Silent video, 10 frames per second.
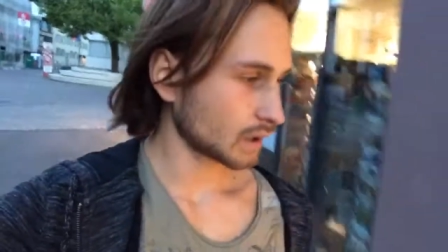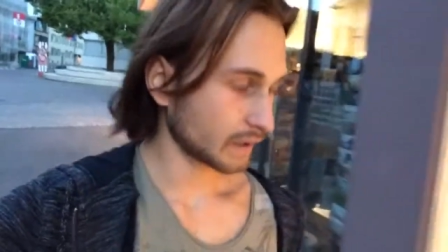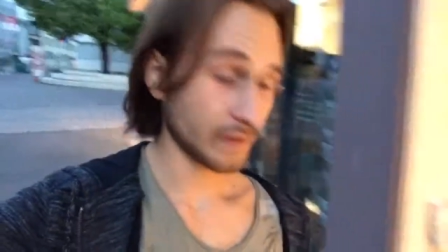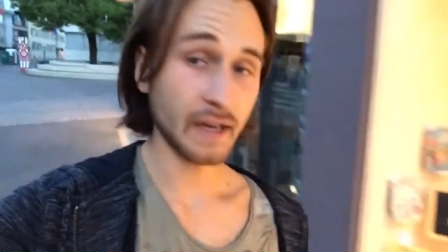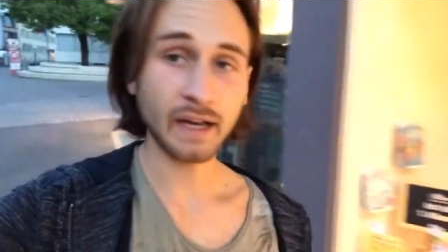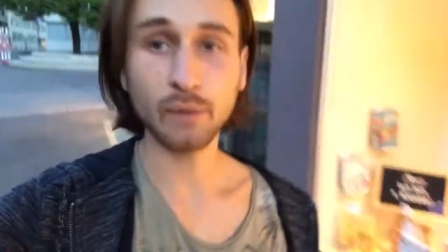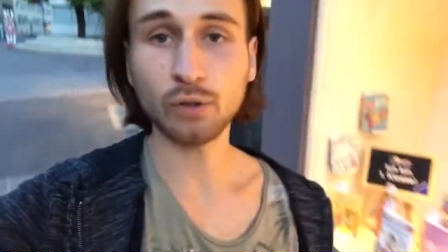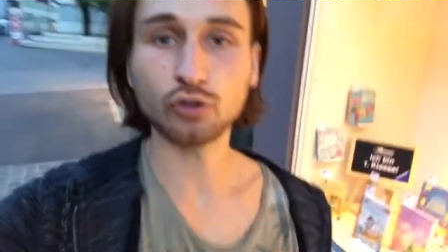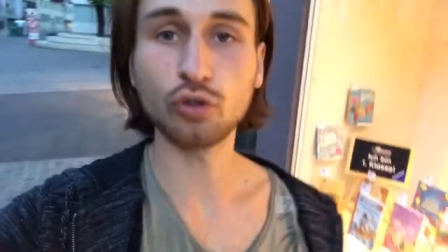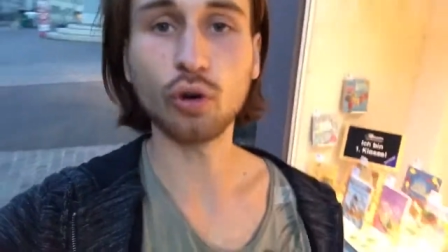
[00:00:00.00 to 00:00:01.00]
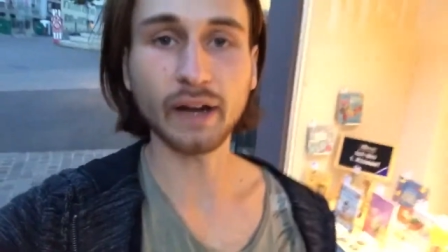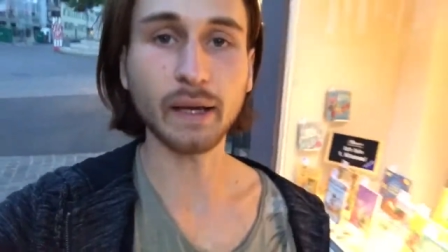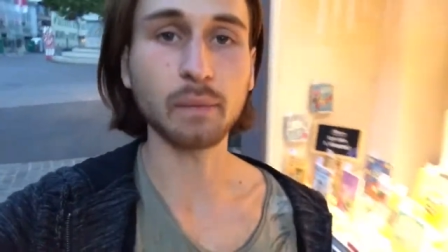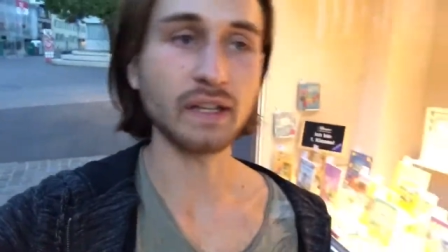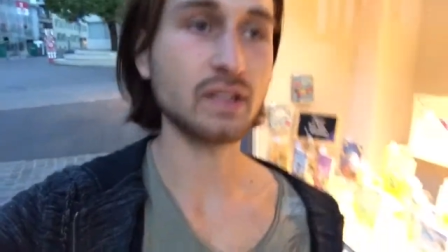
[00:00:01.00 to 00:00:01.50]
and then I want to
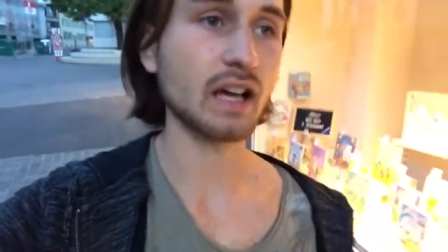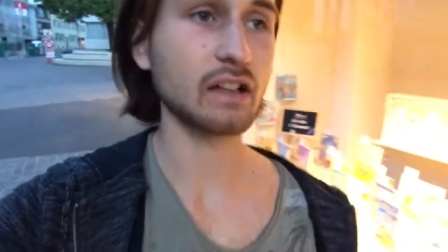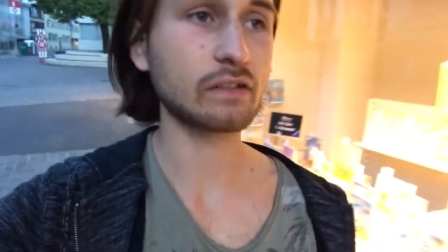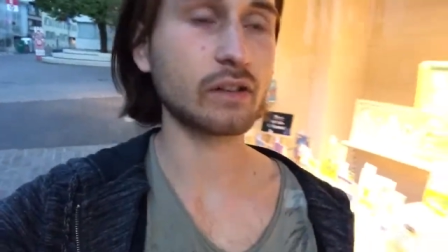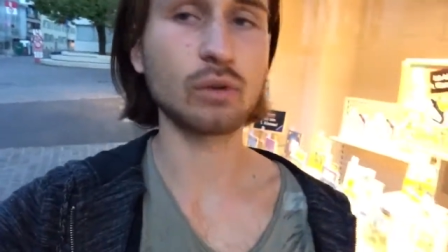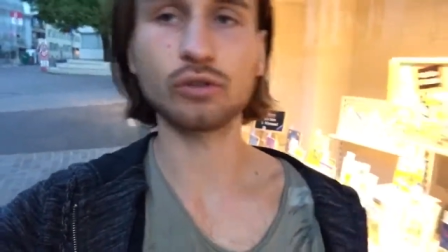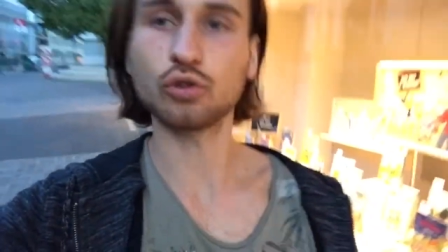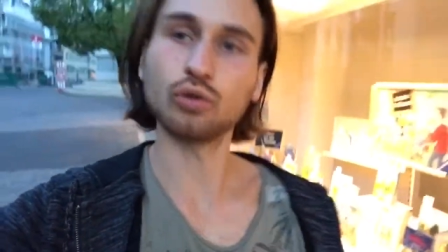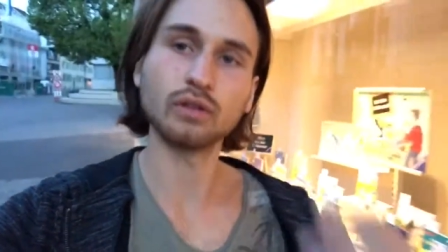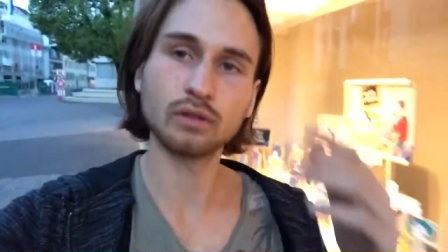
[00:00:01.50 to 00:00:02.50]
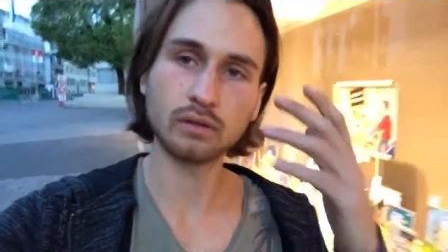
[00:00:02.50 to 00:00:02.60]
correct myself I want to